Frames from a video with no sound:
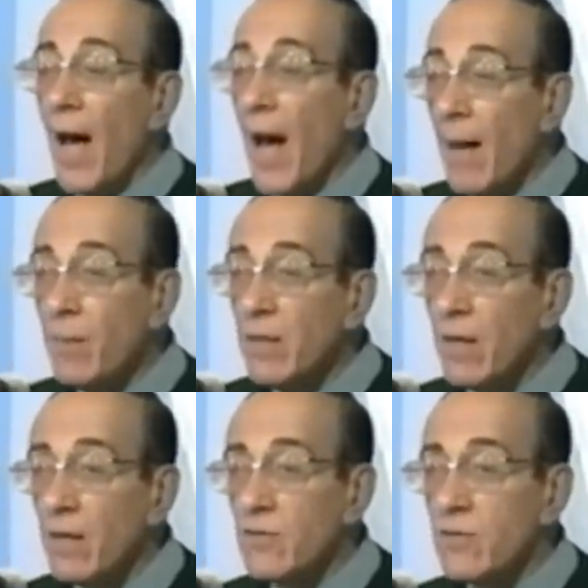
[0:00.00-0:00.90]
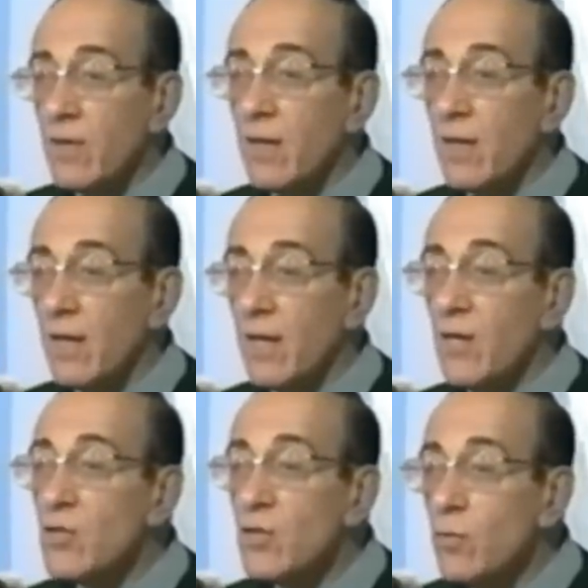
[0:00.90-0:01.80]
Happiness
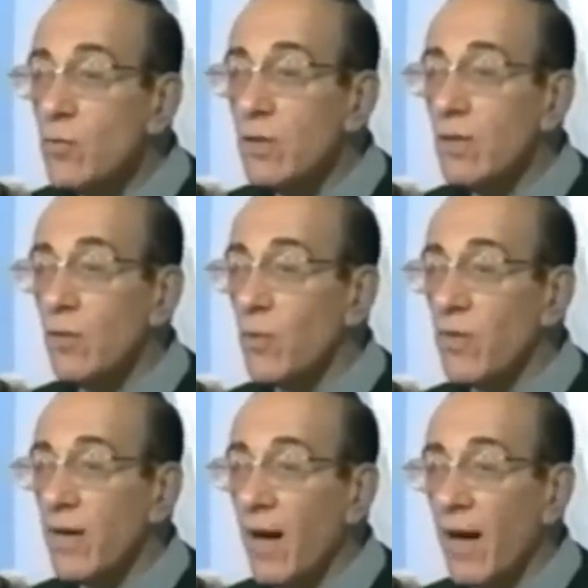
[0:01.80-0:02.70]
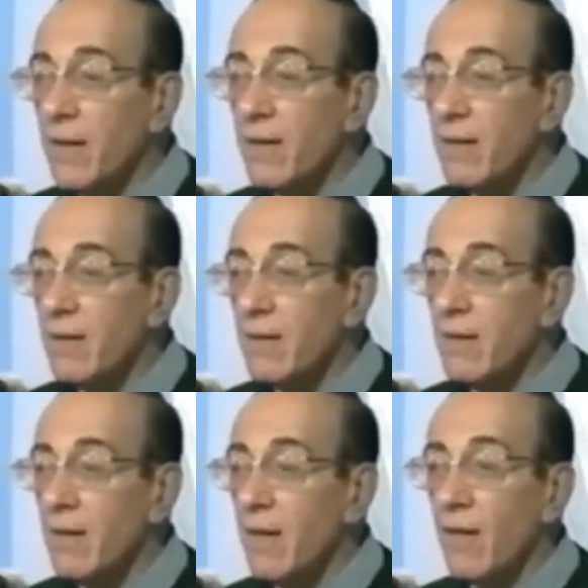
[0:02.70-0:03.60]
is union with God,
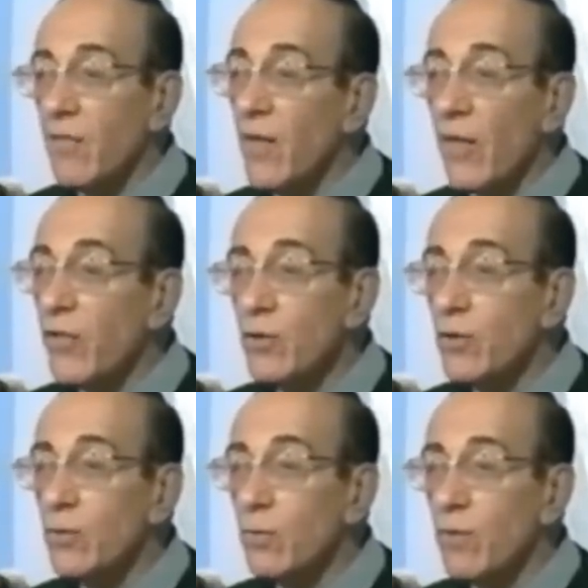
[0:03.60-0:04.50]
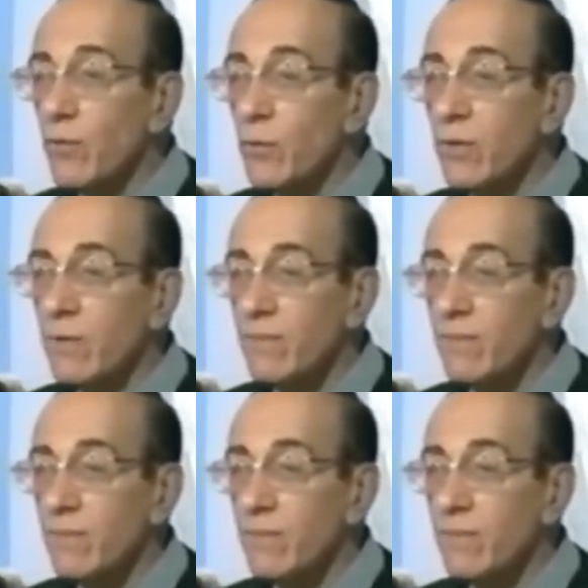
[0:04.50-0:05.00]
nothing to do with food.